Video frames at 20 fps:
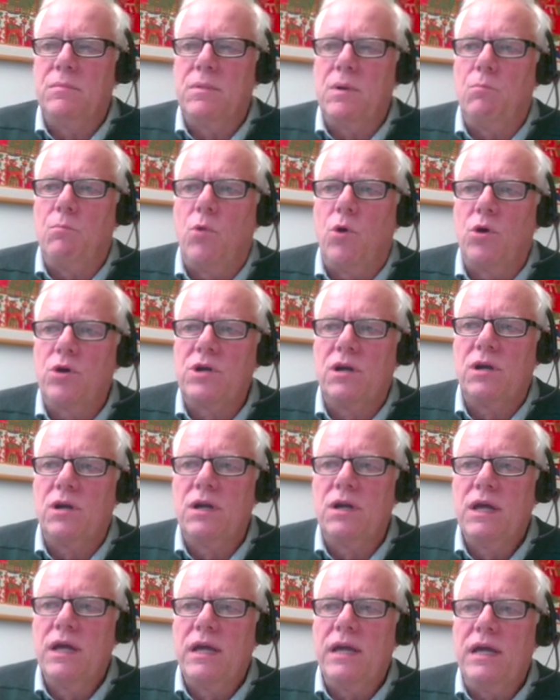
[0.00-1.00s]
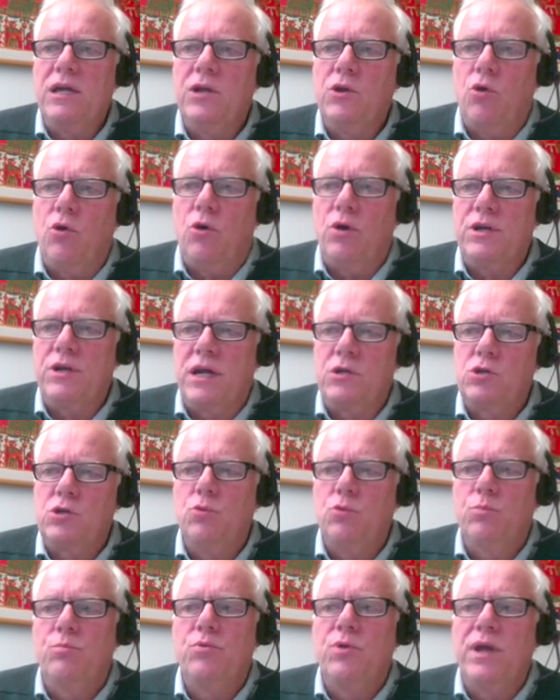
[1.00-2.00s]
model in order to
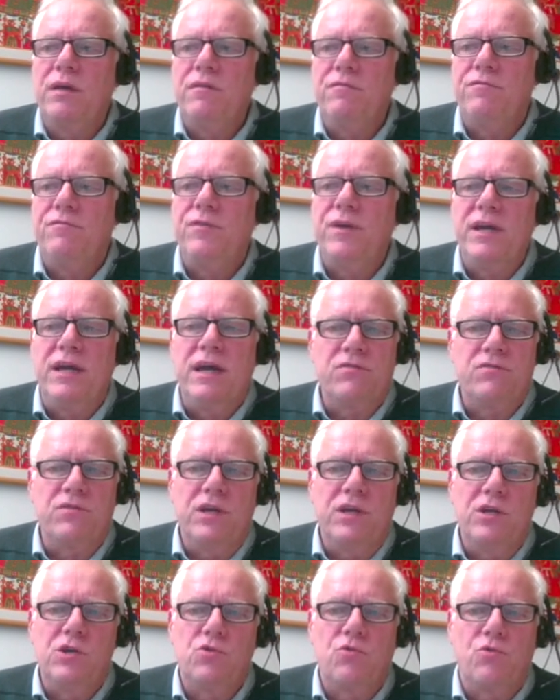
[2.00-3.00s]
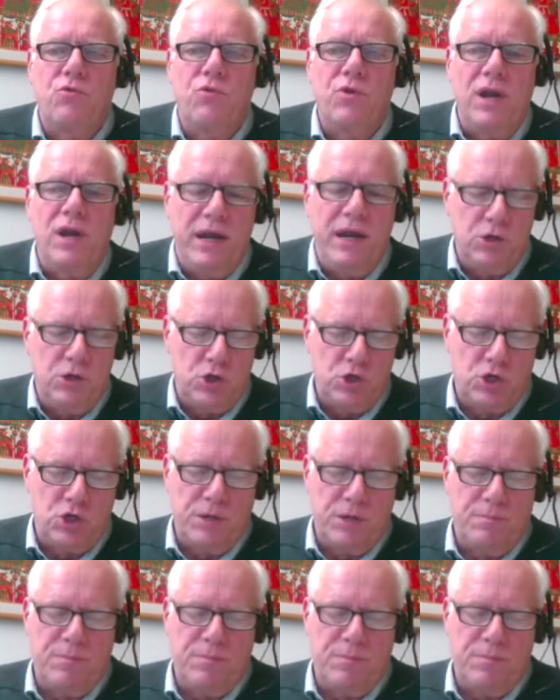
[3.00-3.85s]
bring figures into relationship.